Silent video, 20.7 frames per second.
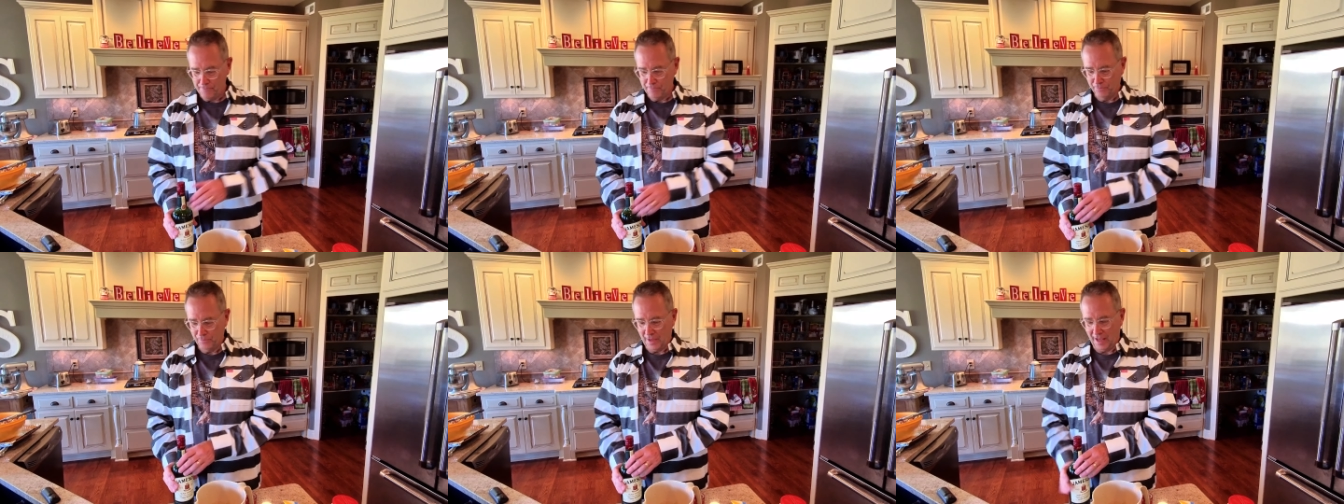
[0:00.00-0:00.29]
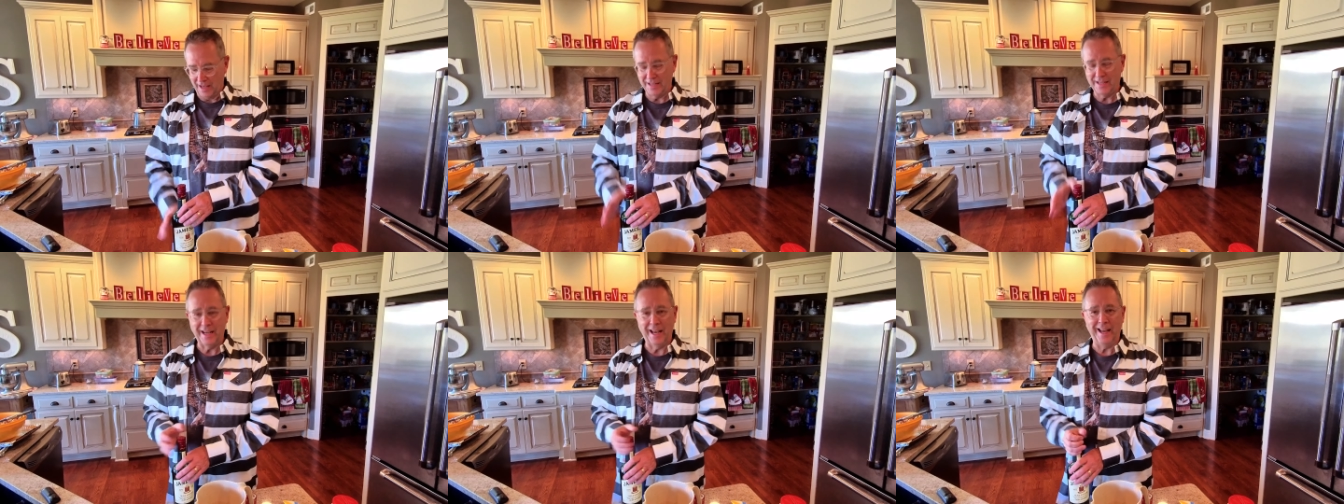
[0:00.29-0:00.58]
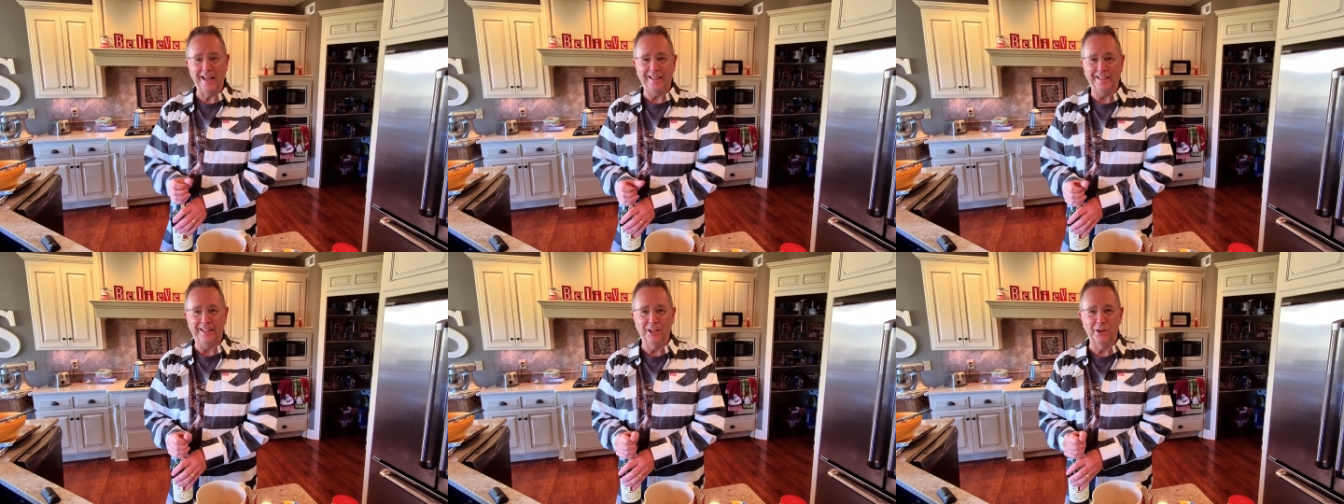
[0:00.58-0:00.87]
I
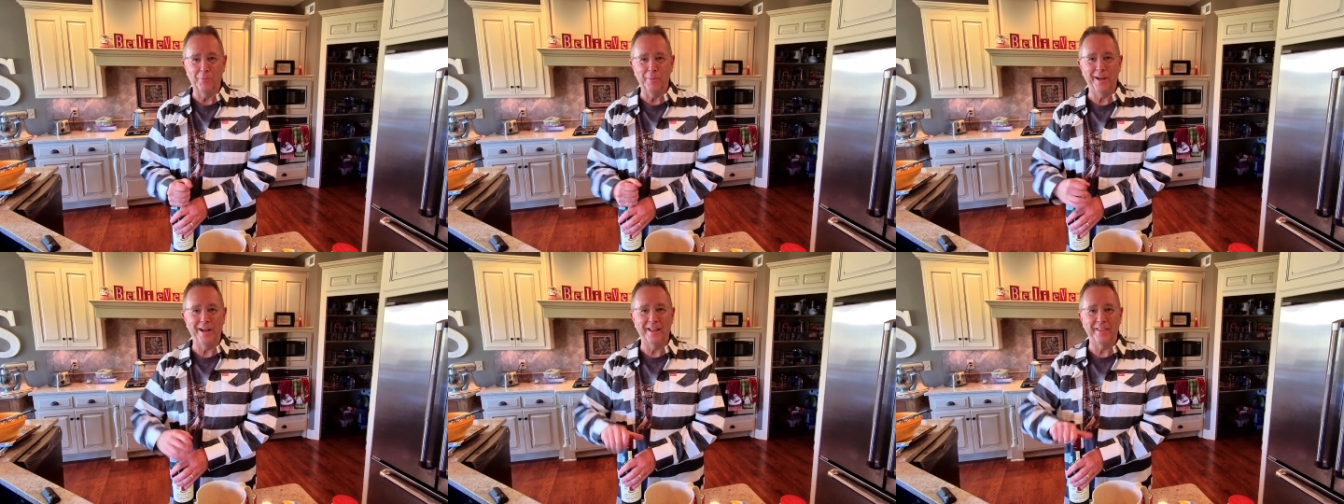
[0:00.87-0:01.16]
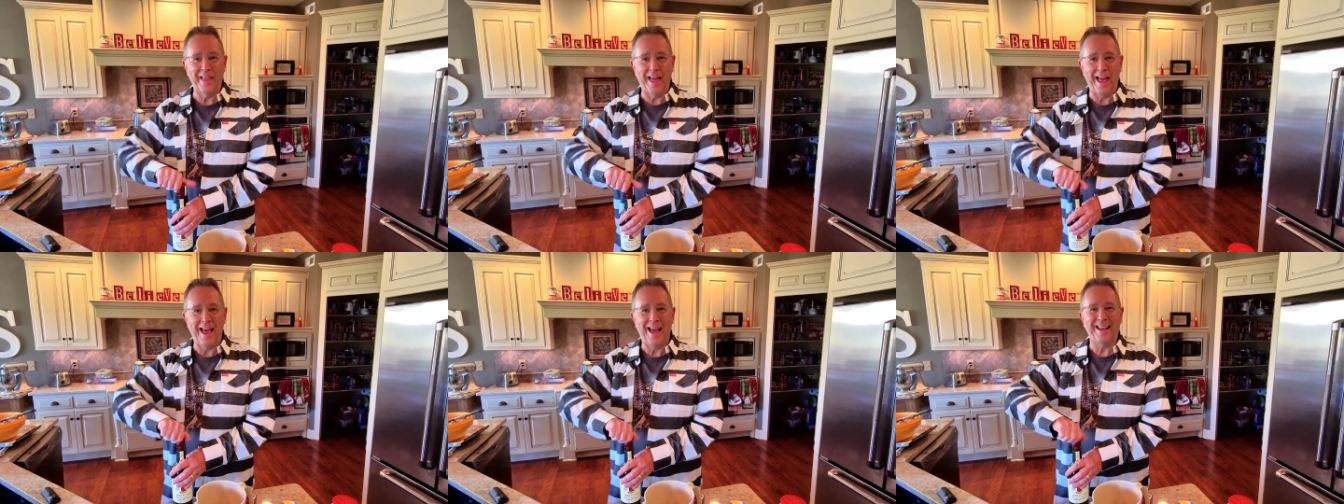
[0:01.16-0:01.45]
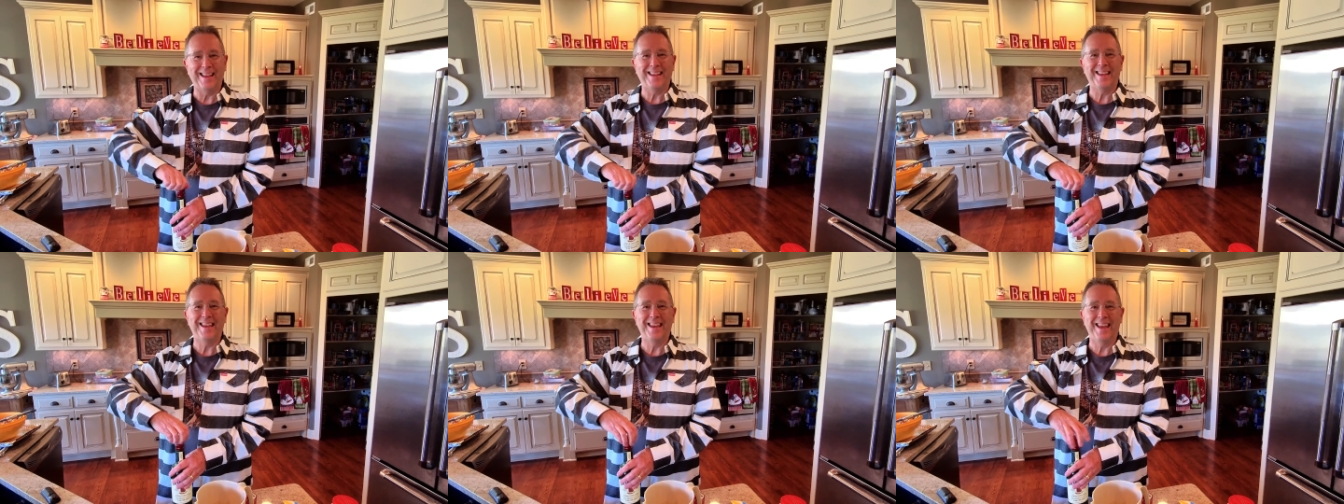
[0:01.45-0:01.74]
tell you, a little bit of
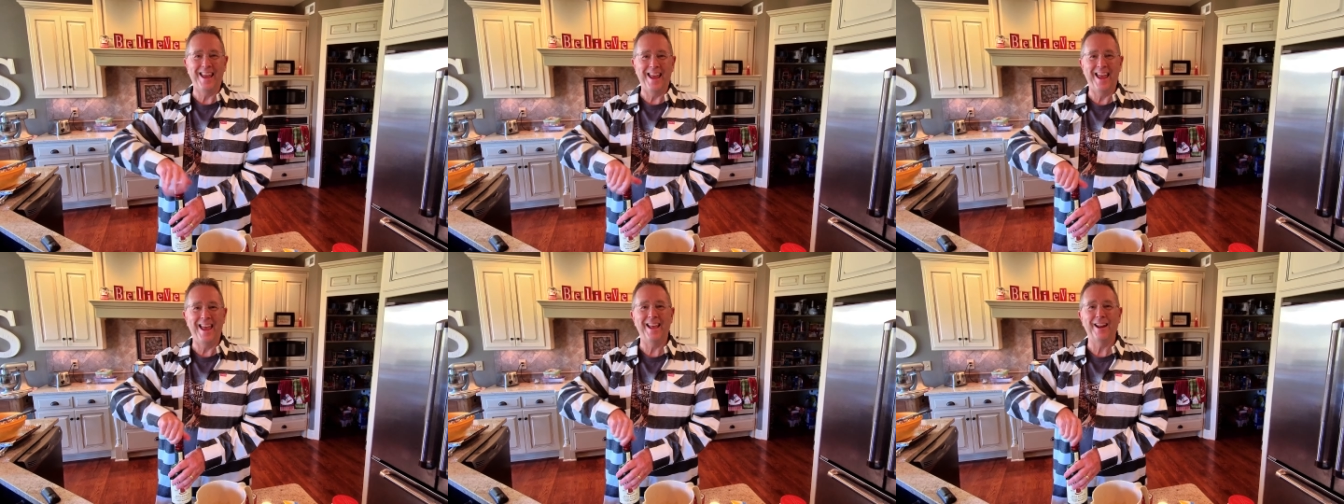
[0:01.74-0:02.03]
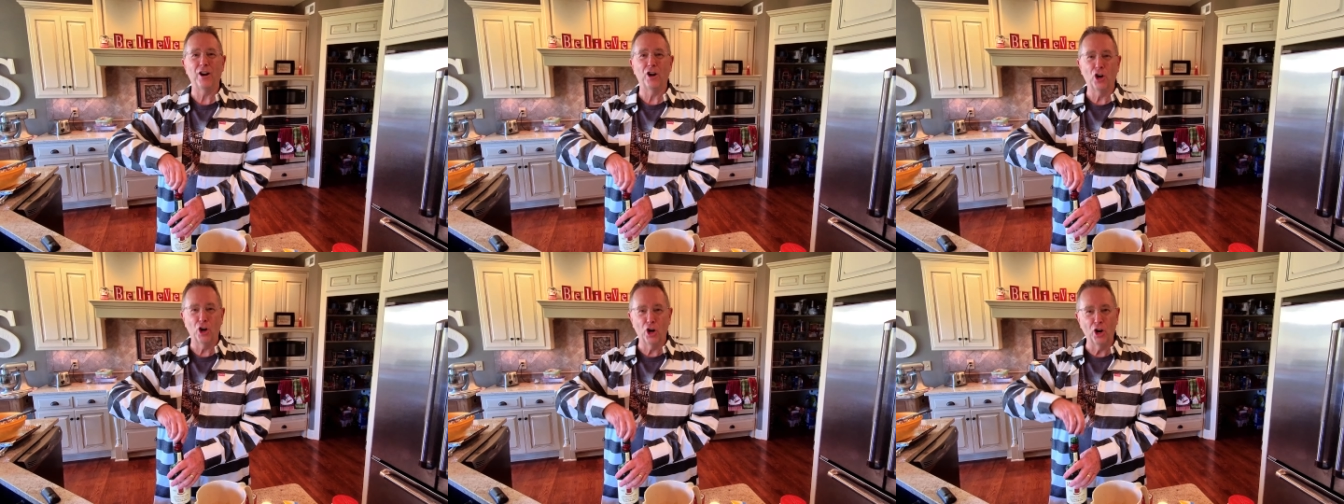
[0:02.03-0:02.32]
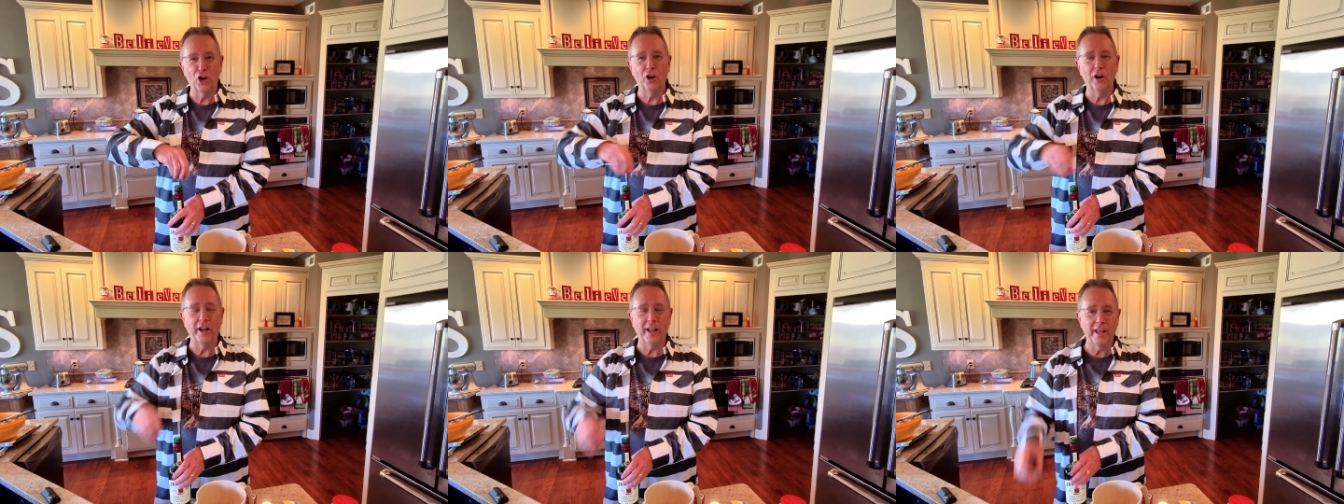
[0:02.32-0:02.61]
that can't
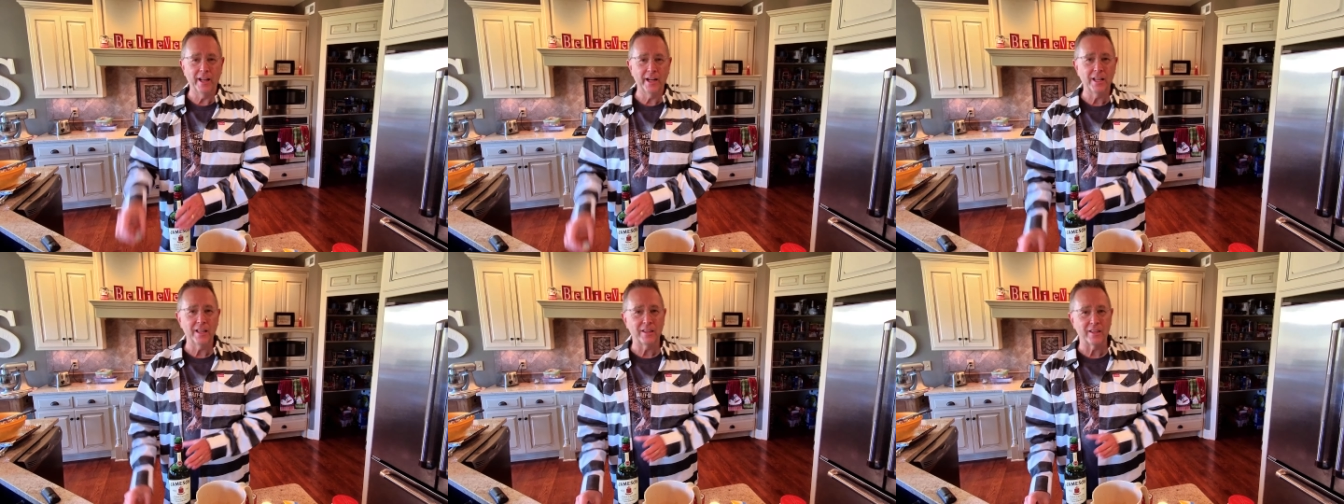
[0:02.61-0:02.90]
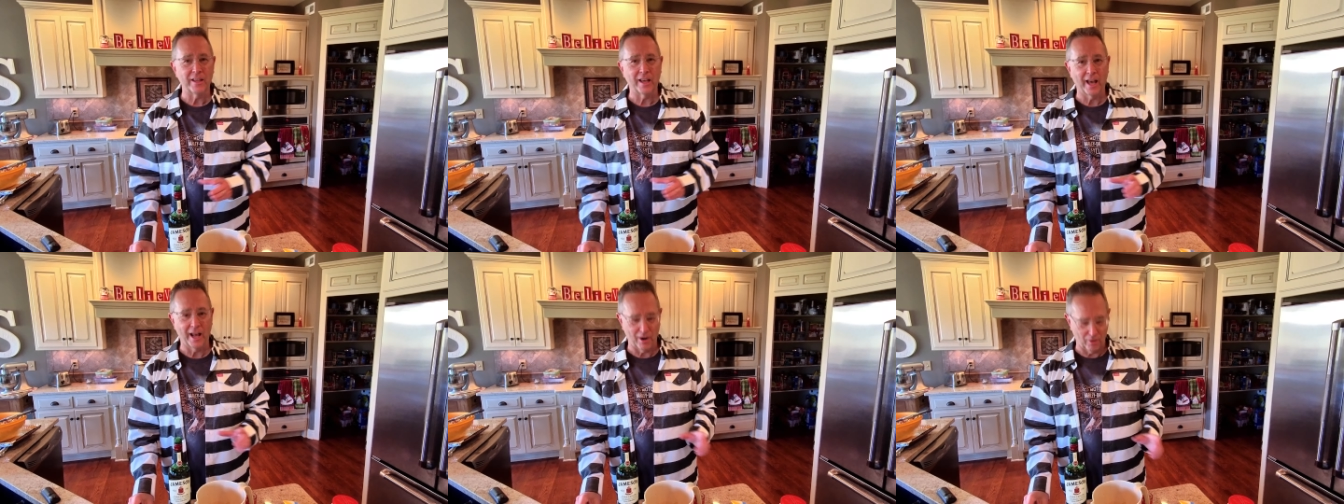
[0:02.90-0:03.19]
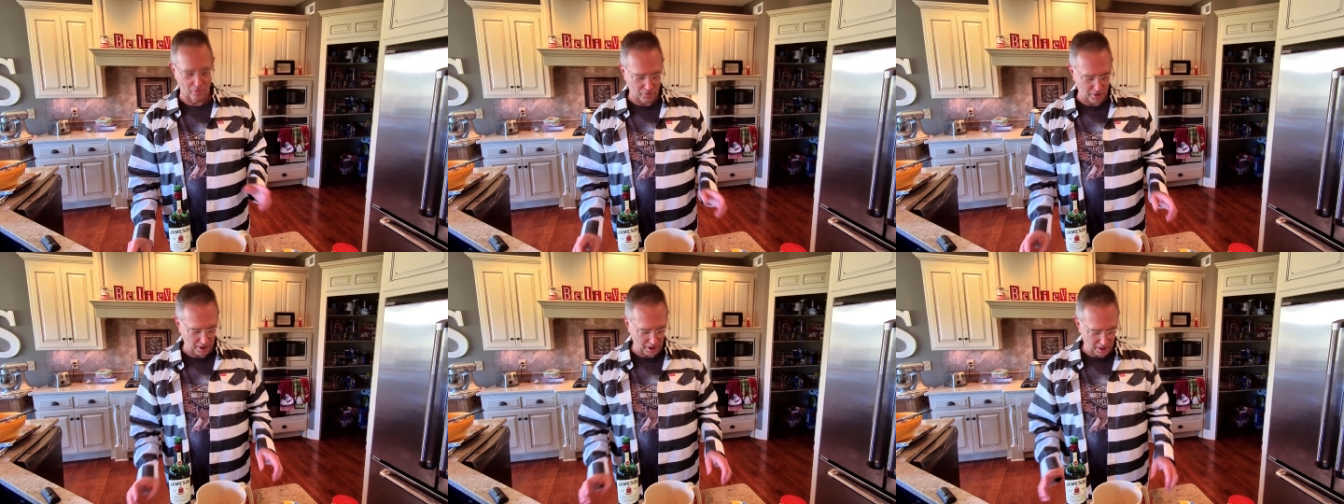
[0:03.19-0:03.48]
hurt anything,
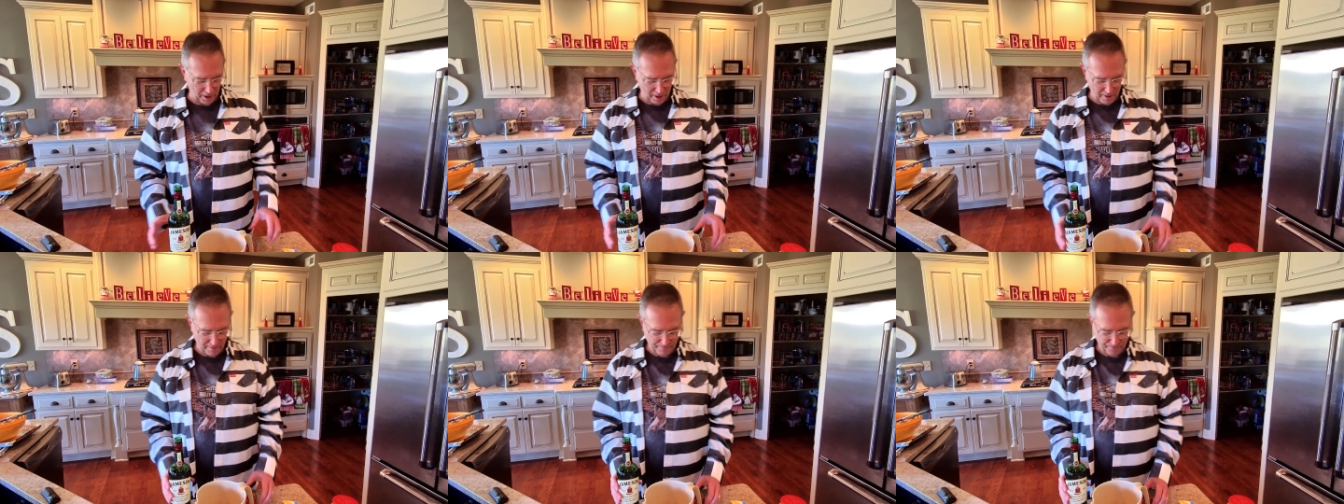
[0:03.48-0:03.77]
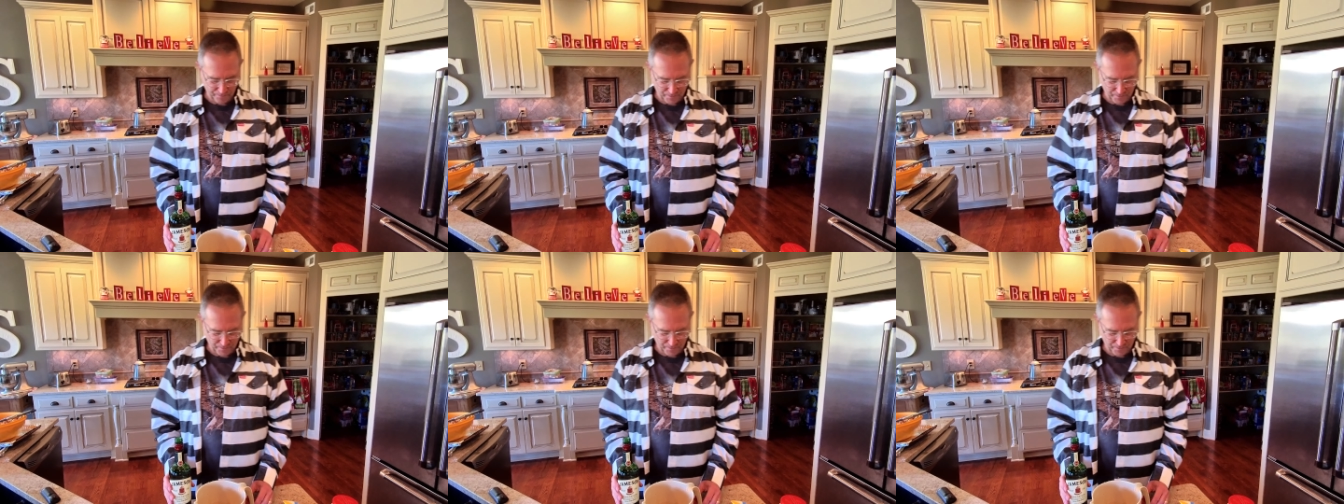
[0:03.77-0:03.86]
I don't think.